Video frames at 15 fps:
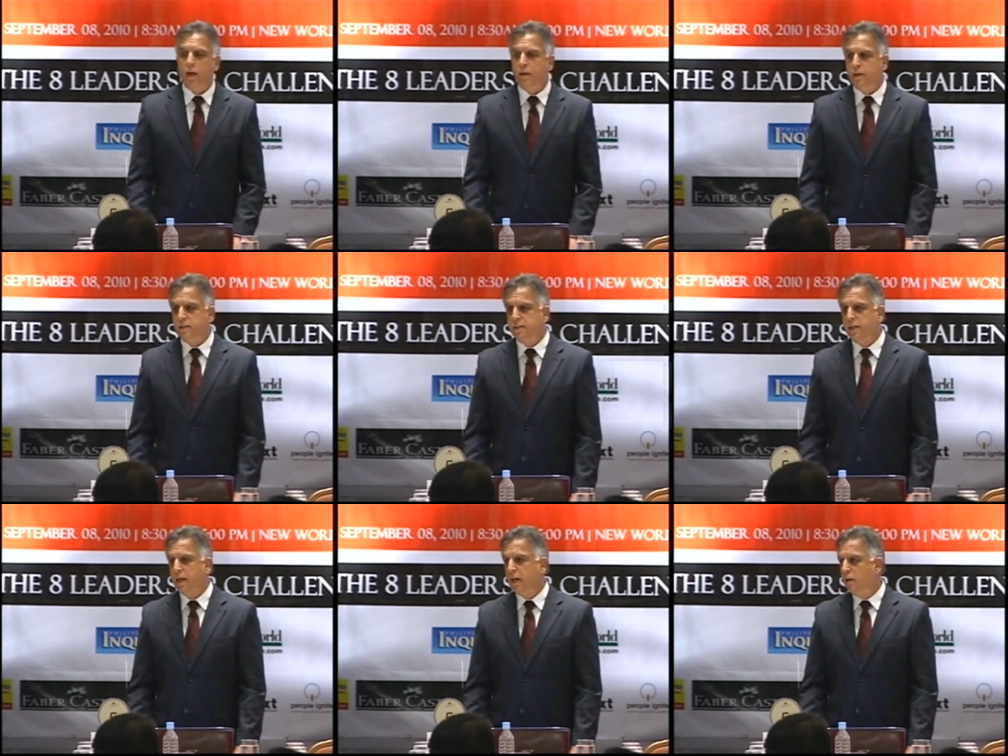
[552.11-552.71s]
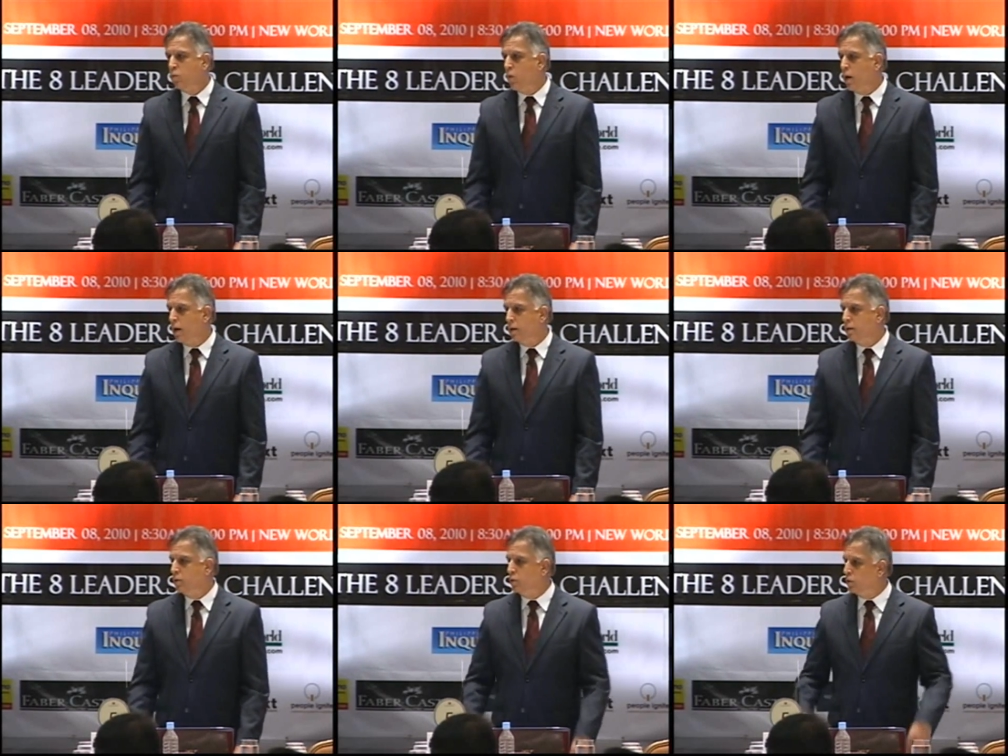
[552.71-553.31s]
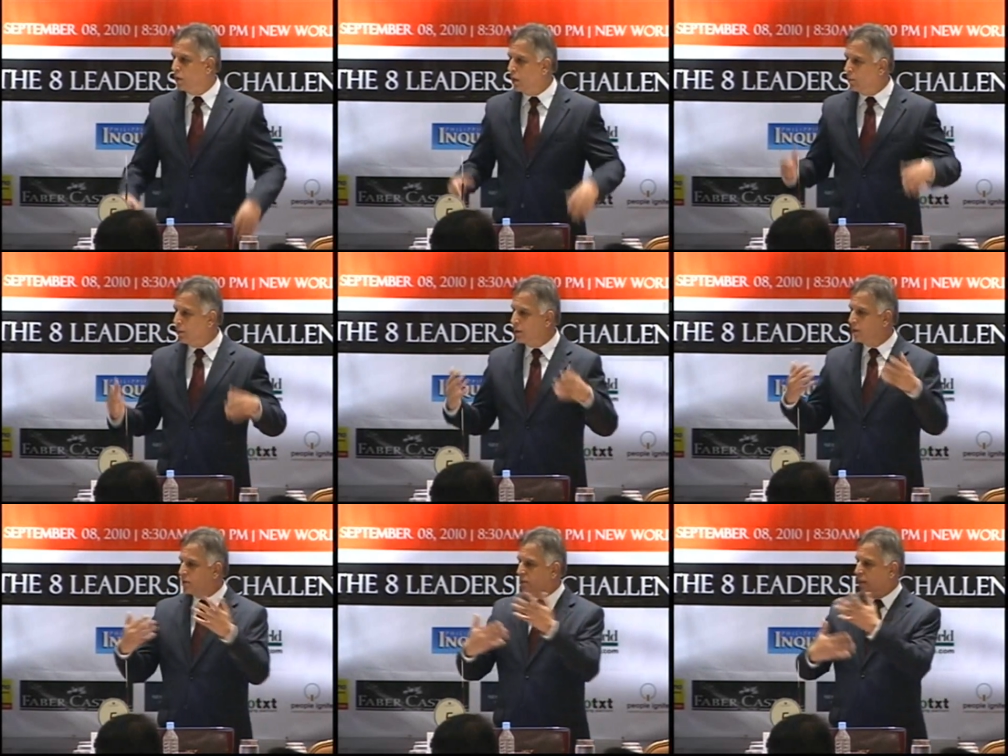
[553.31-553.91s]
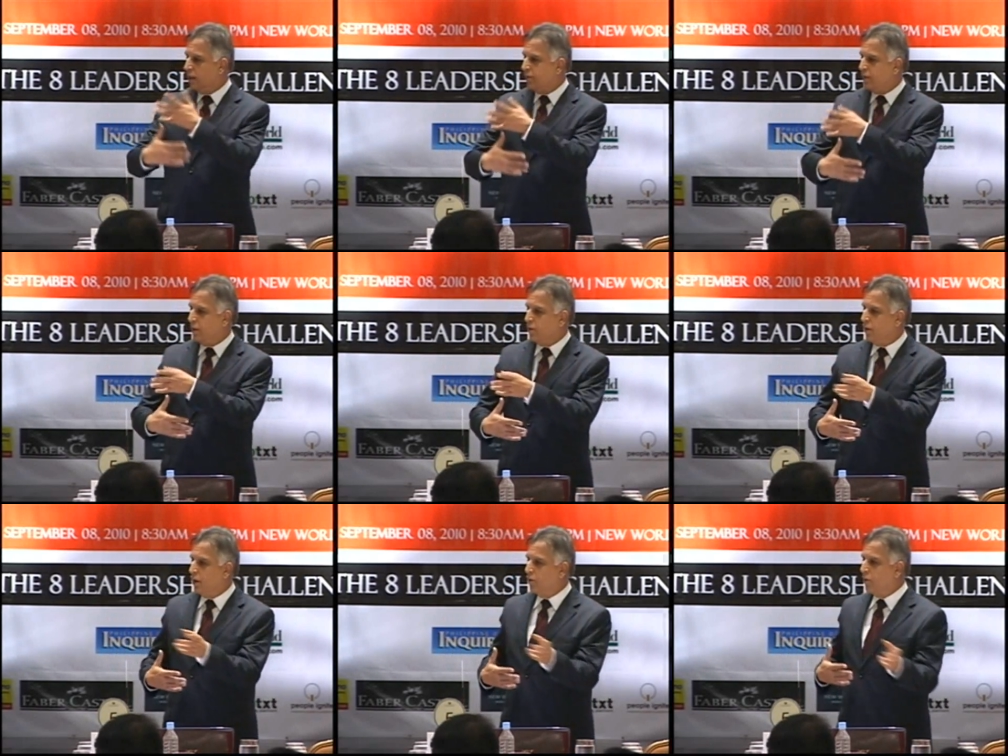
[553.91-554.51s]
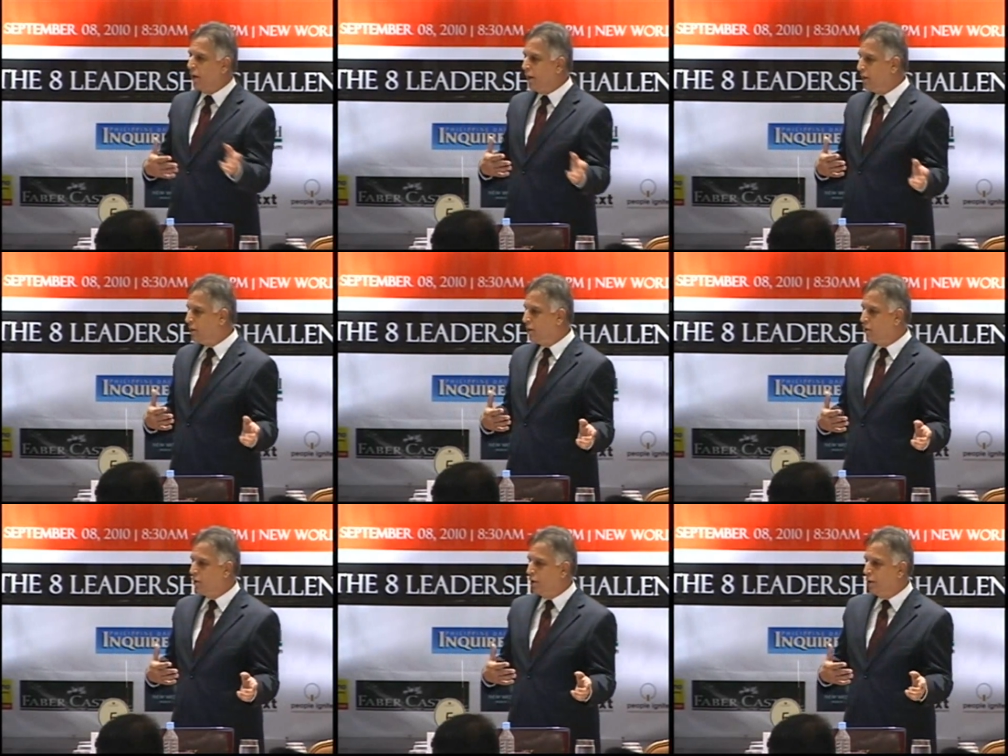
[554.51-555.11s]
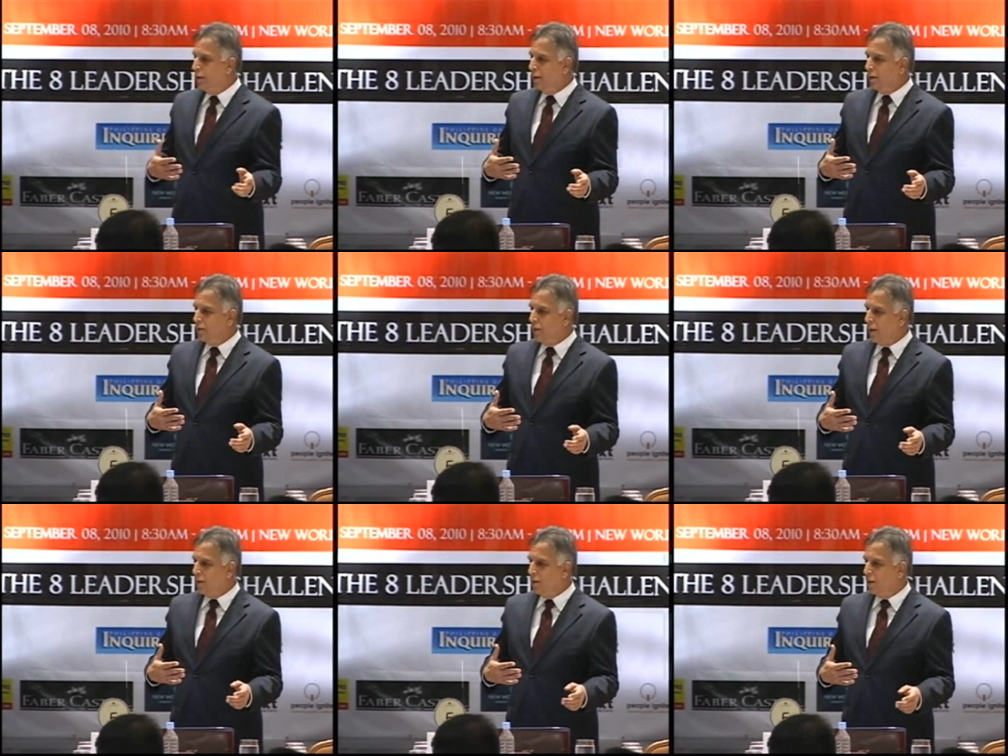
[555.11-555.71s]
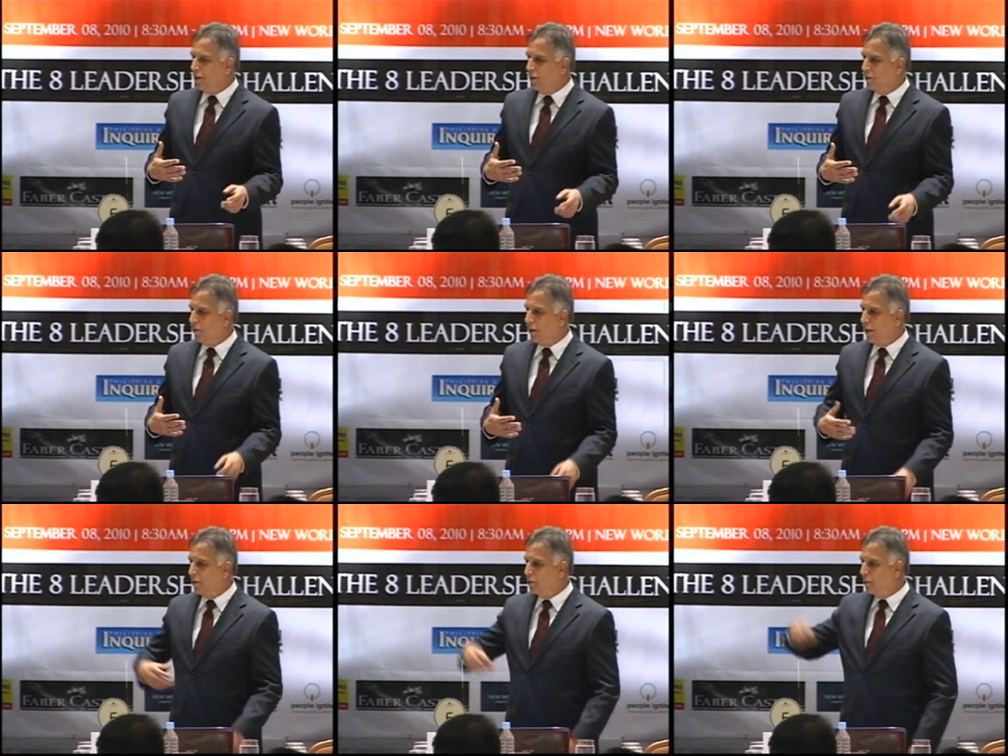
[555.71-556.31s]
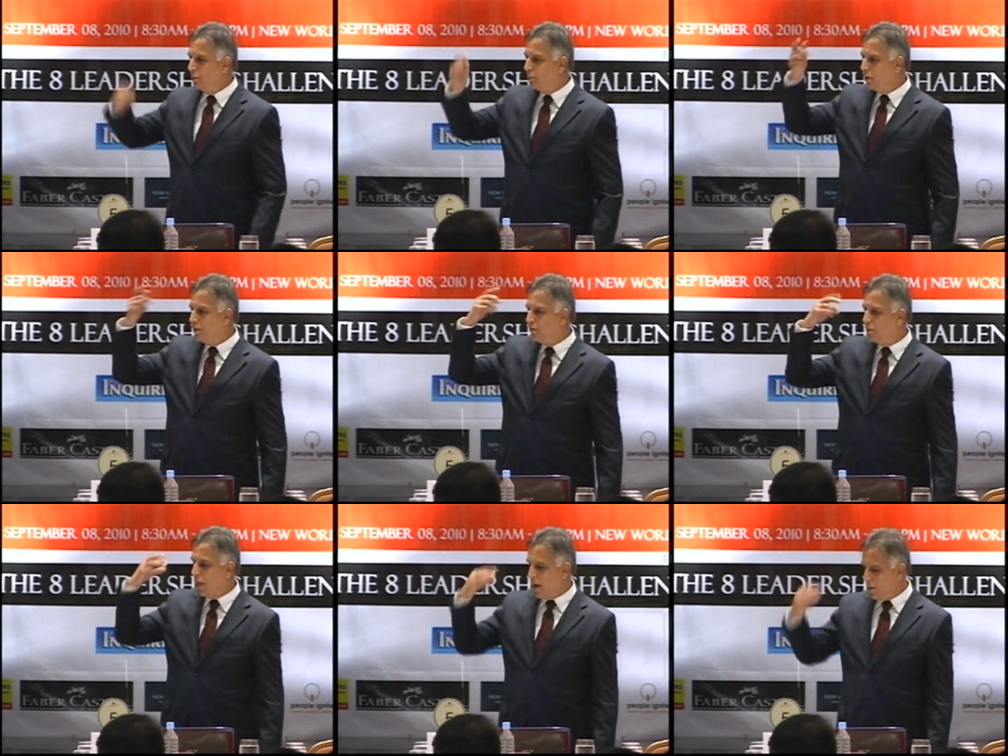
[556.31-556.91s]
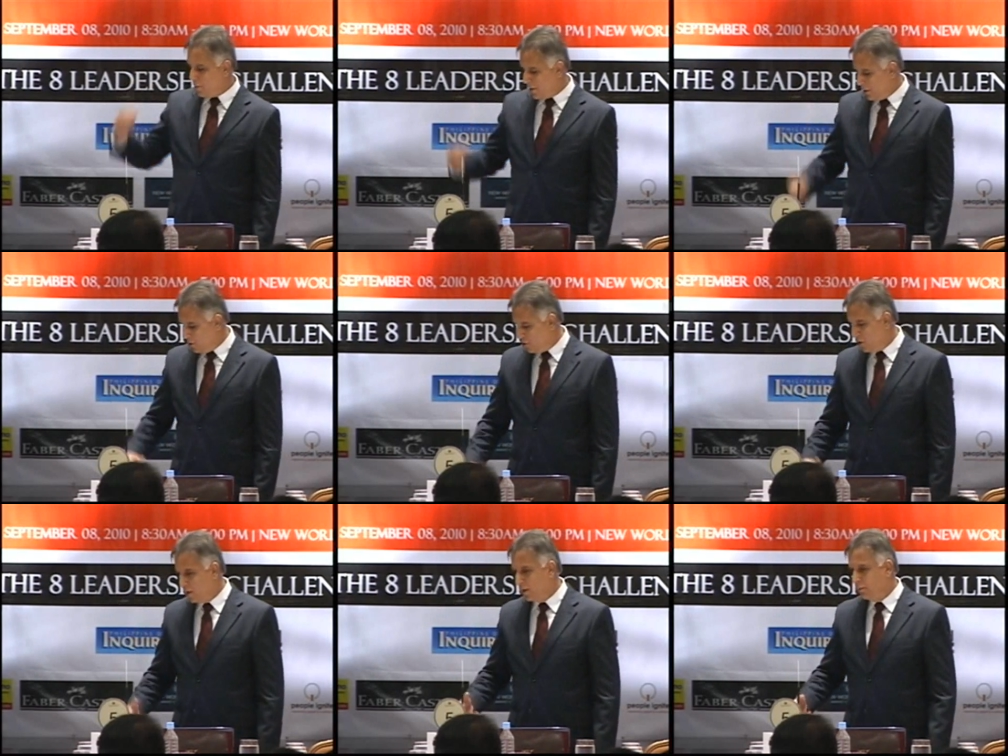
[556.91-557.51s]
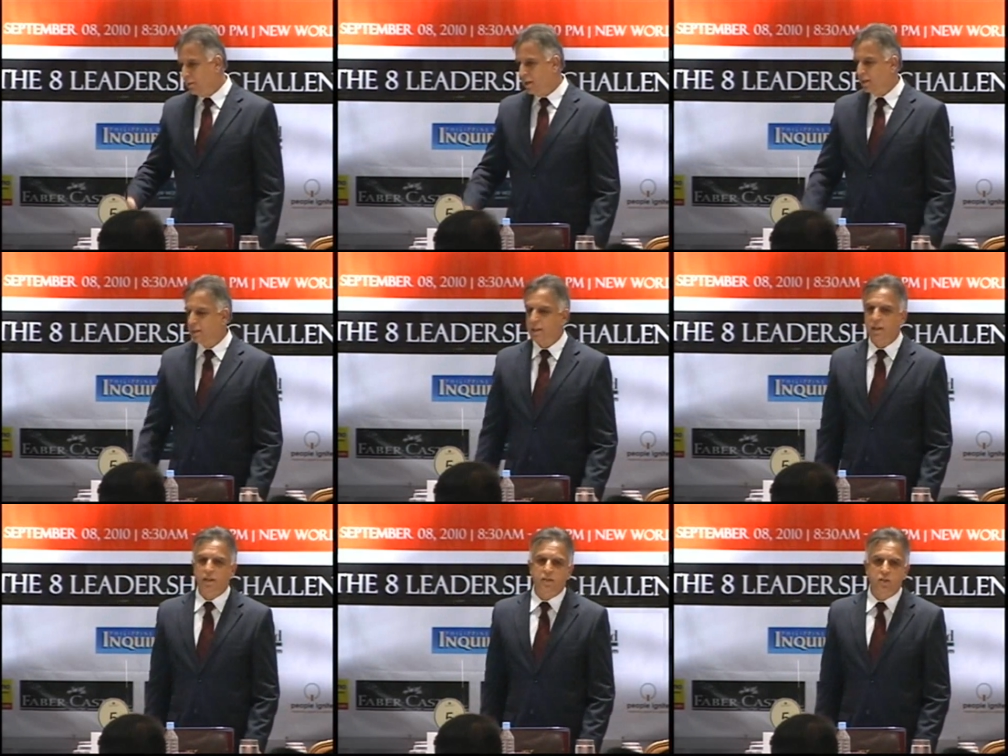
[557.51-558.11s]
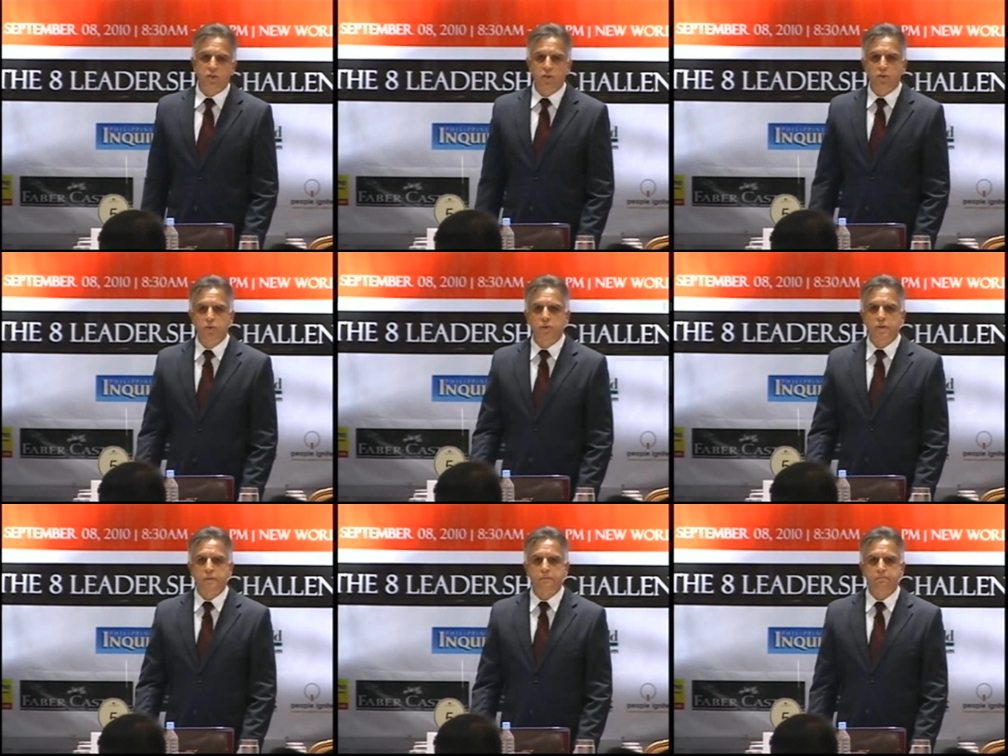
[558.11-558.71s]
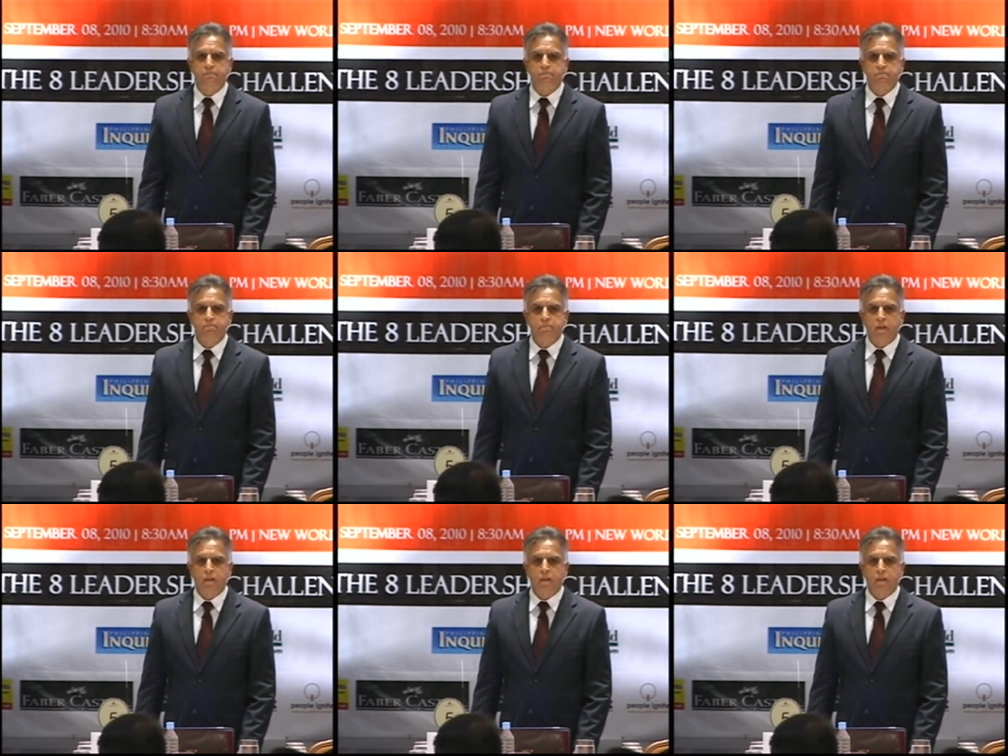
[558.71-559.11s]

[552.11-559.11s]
And the second one, who covered herself in a raincoat, technical a raincoat, put a flower and jingle bells in her shoes,